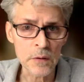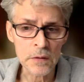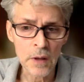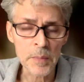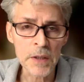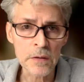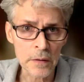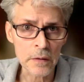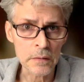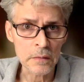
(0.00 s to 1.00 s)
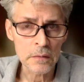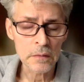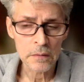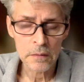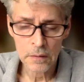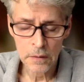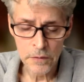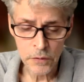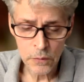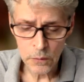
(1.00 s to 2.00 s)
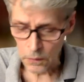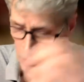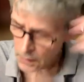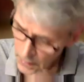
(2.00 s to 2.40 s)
would come into her school.